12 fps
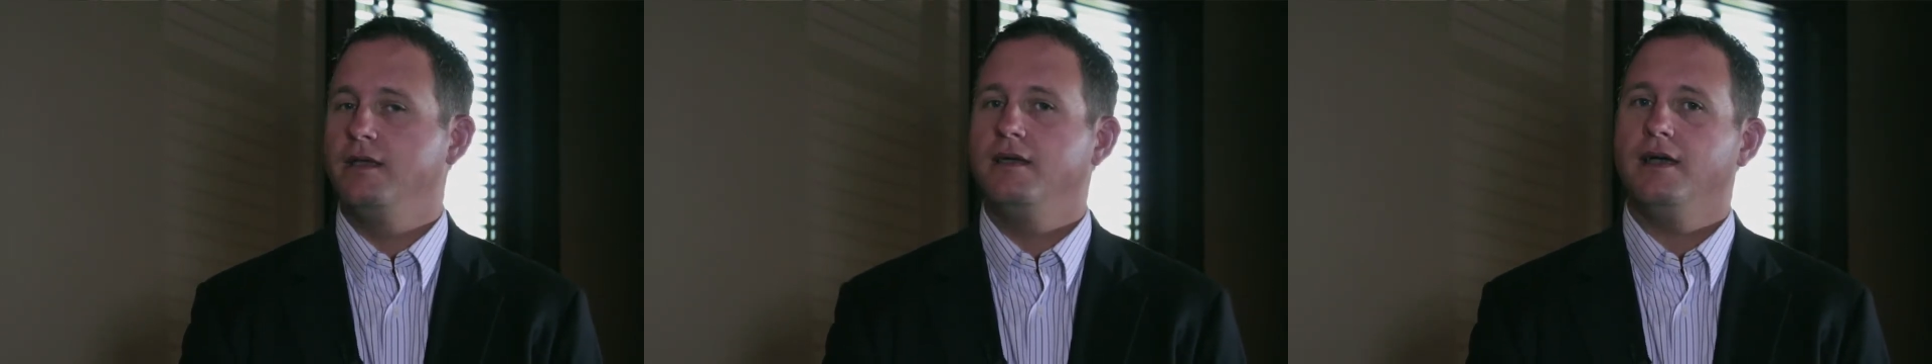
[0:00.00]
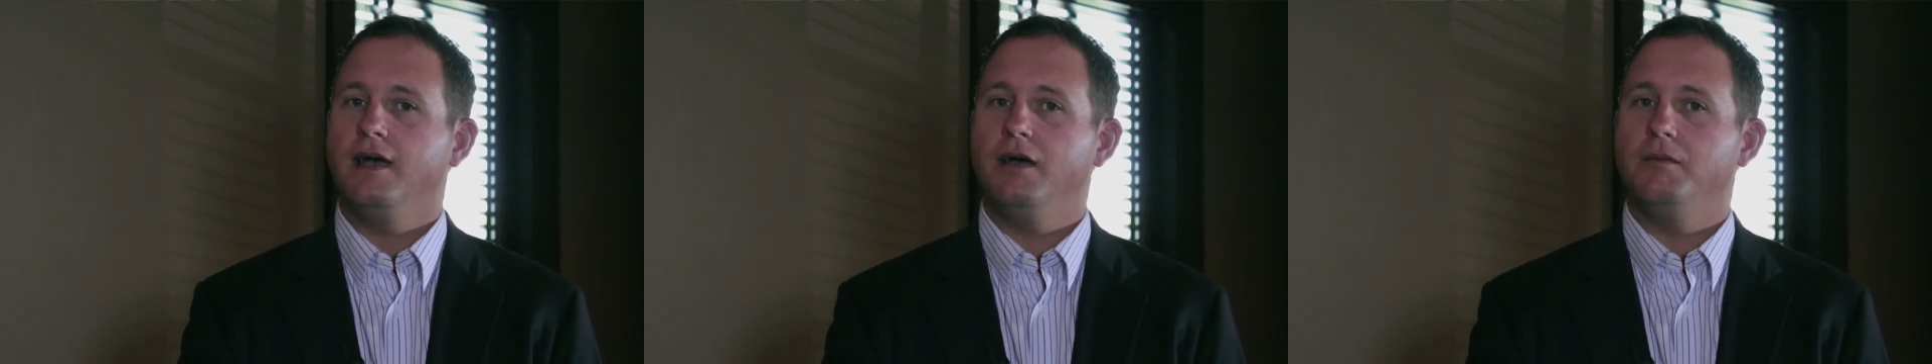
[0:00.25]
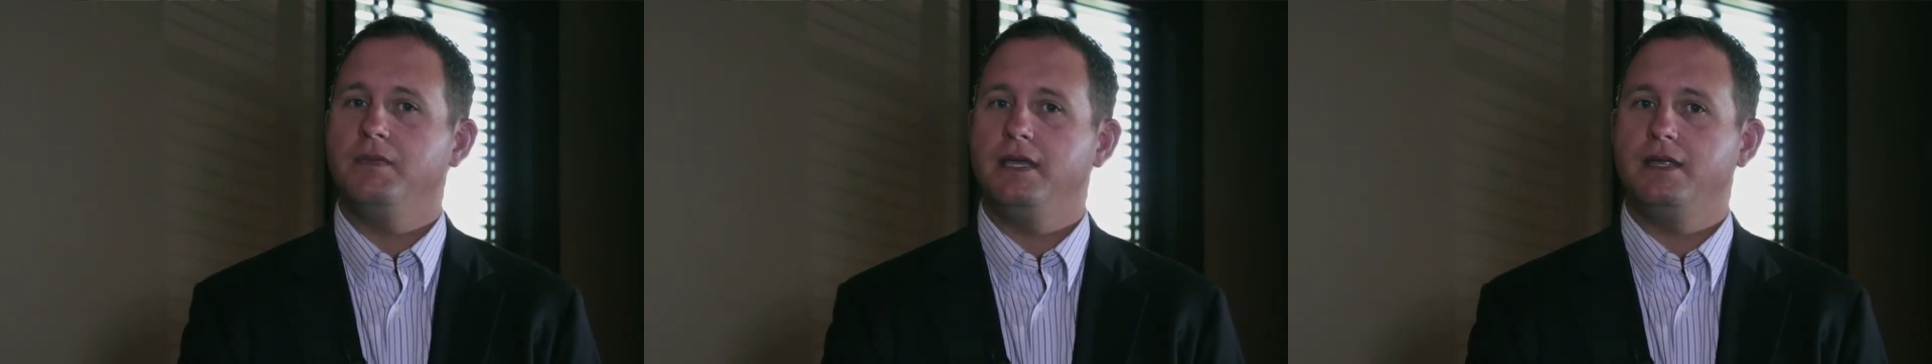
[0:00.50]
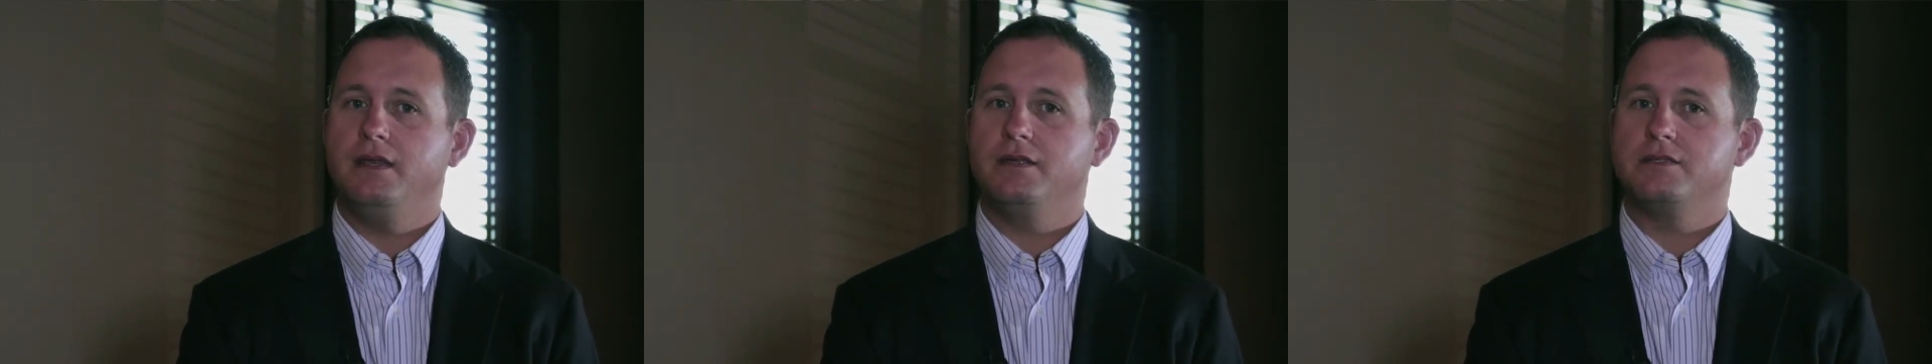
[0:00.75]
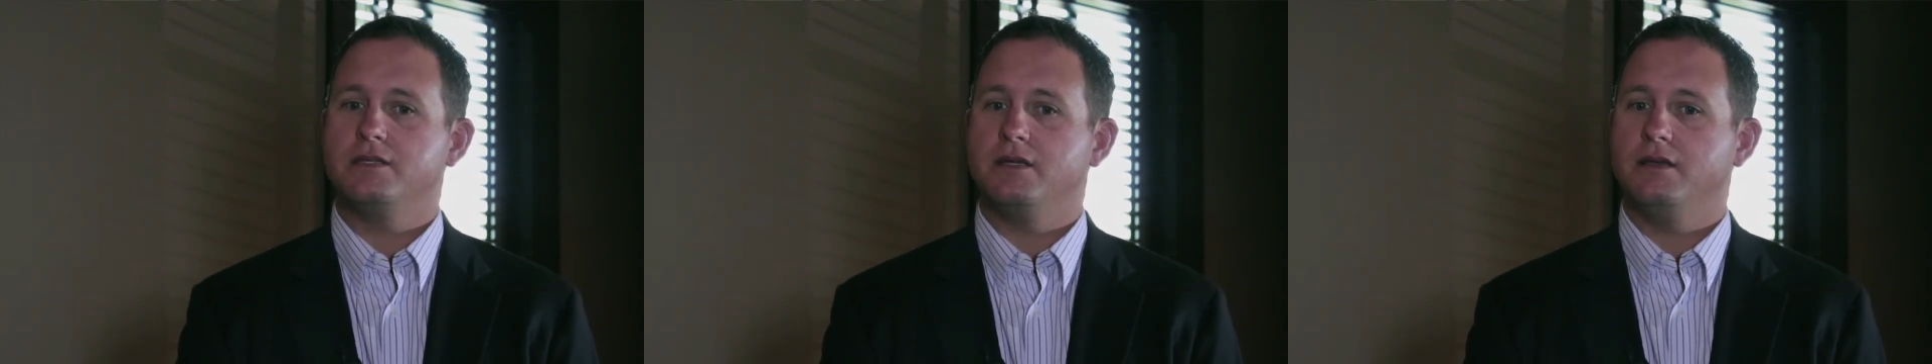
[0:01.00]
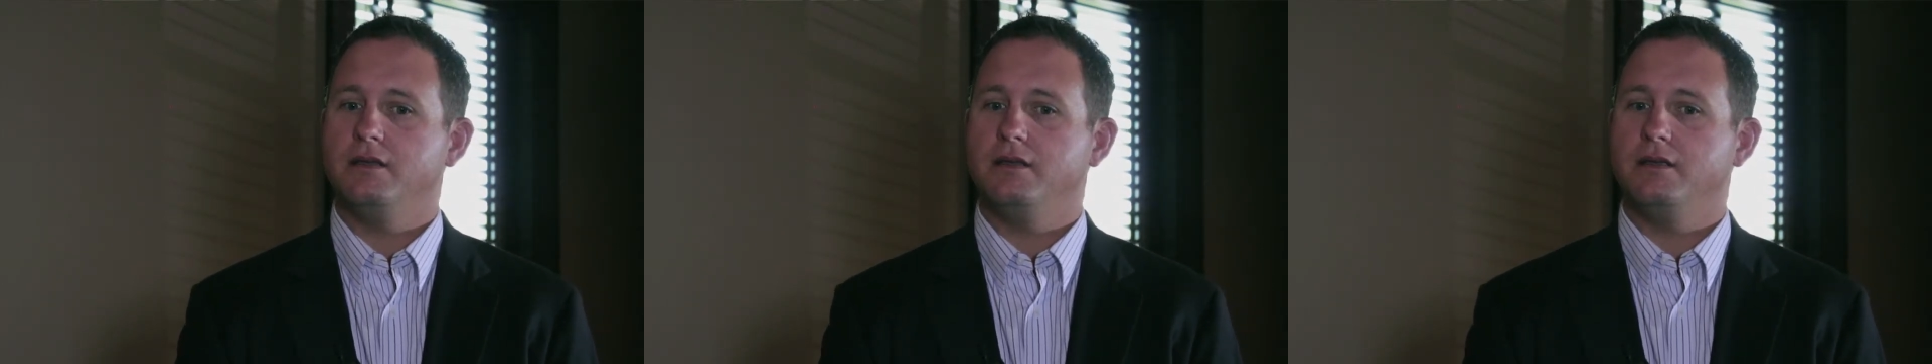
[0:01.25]
Okay. And it
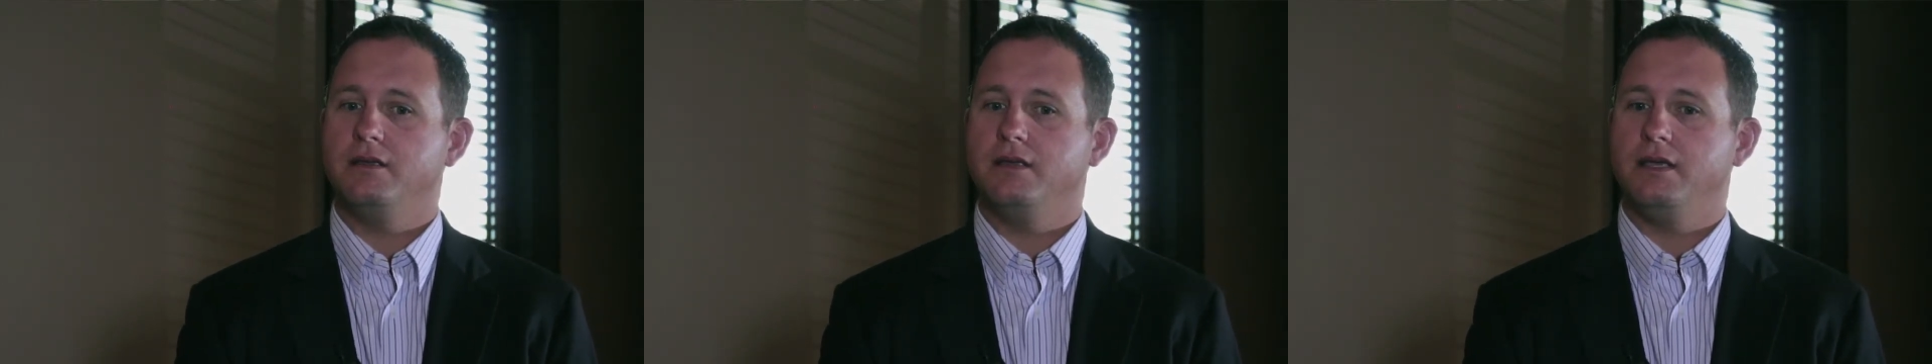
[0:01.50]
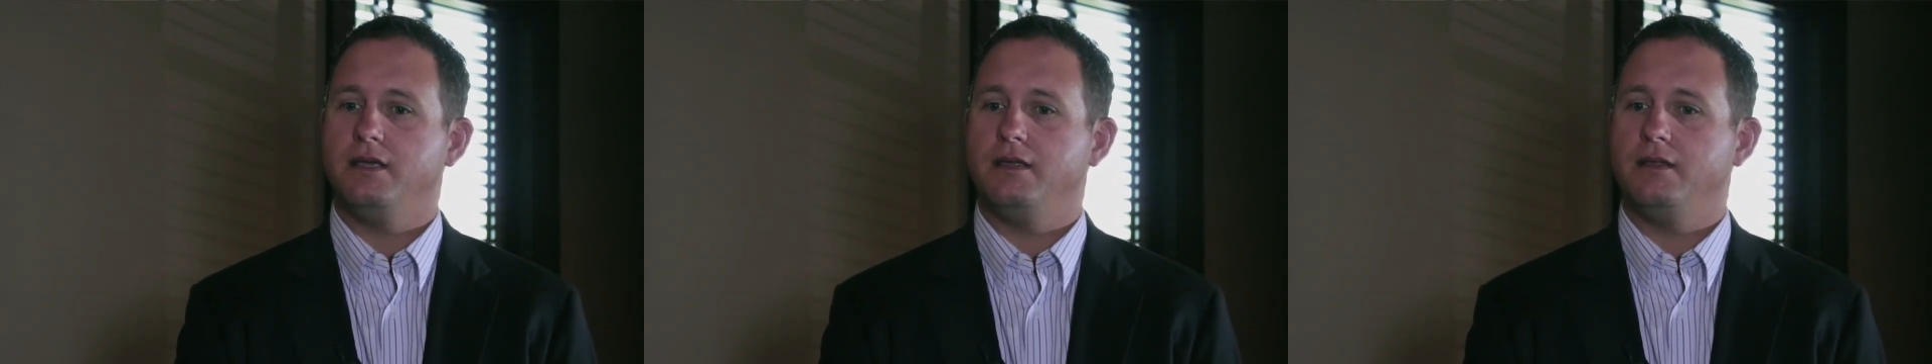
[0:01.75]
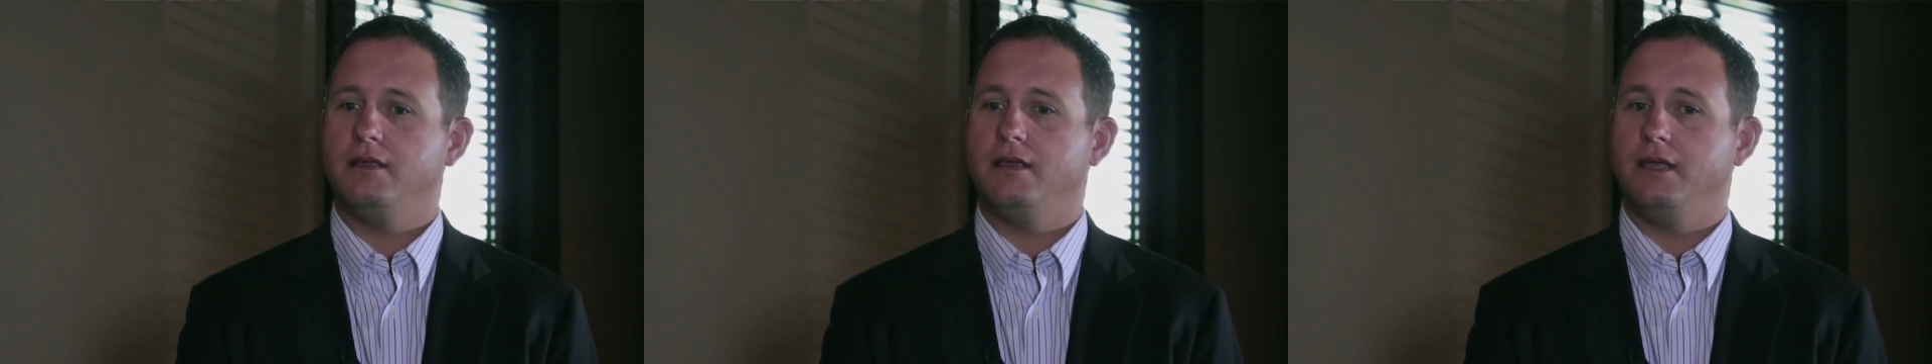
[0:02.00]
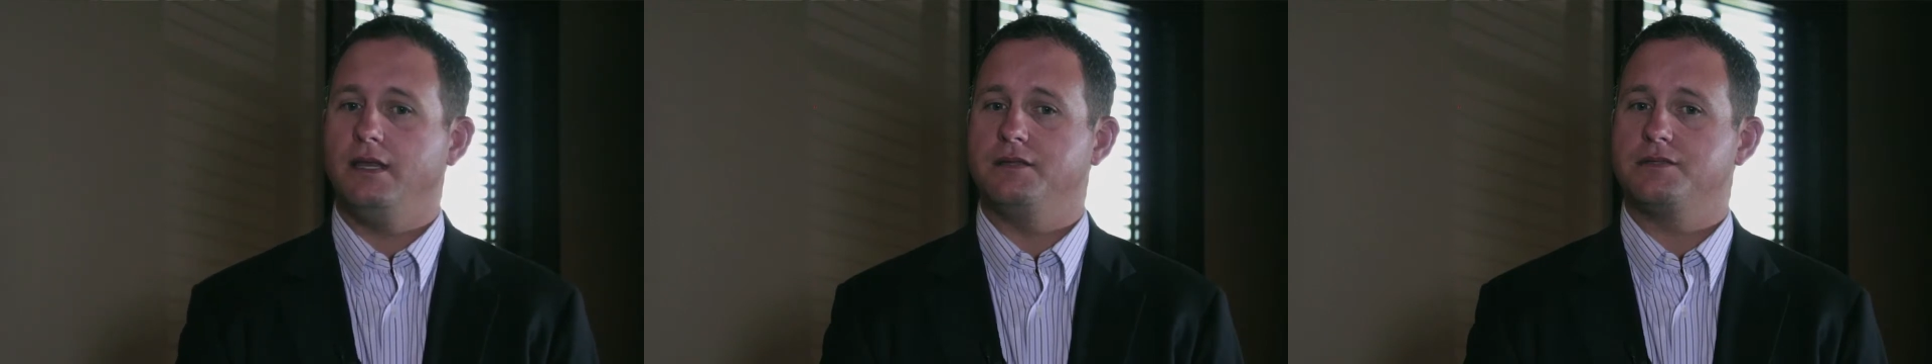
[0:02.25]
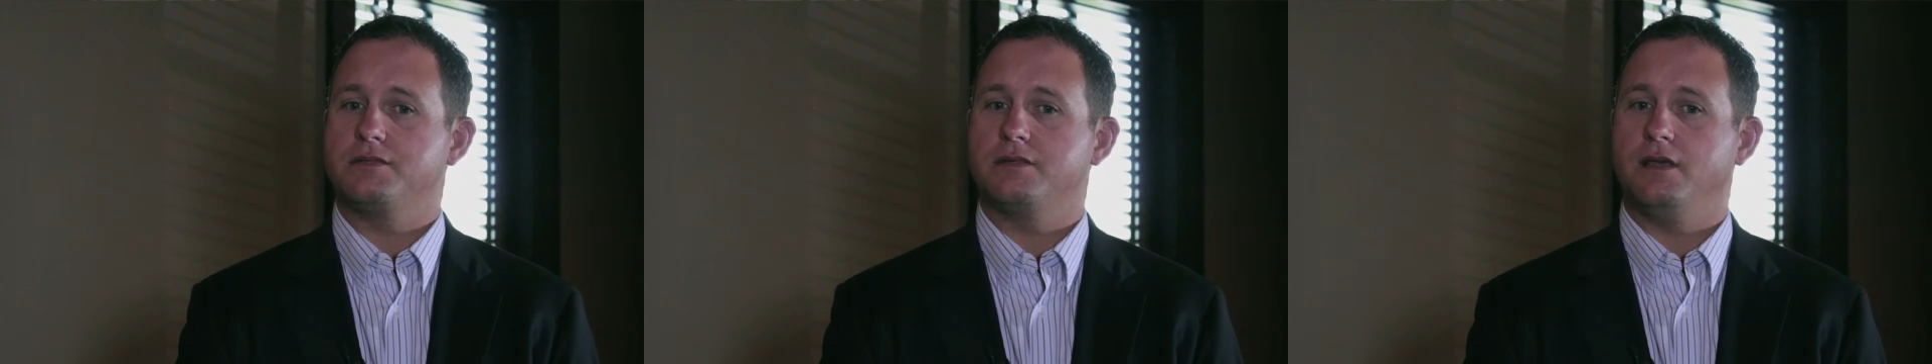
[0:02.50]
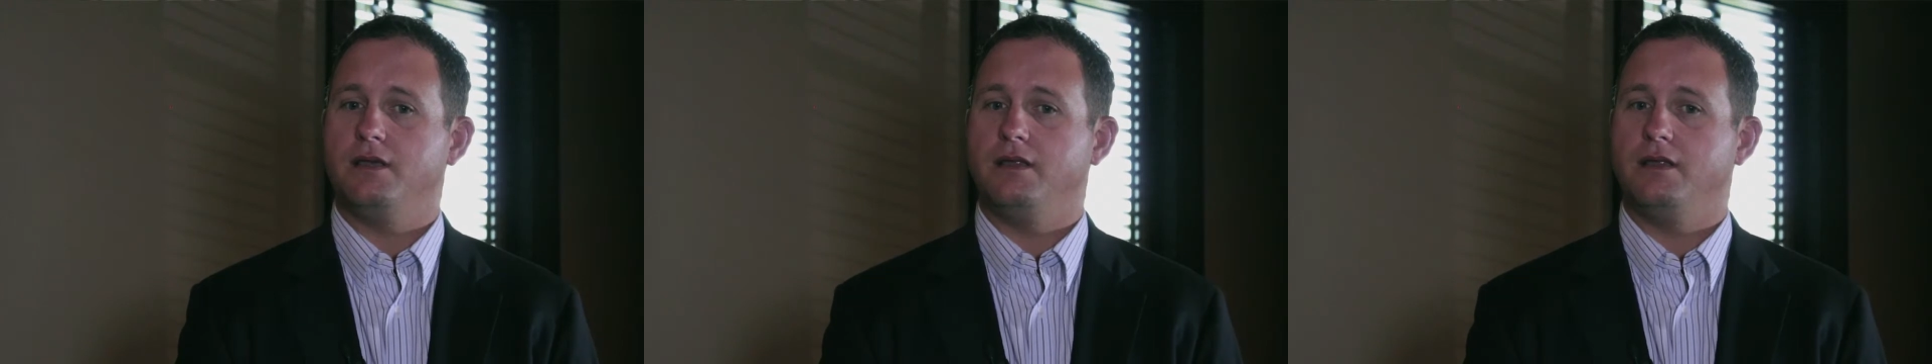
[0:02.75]
is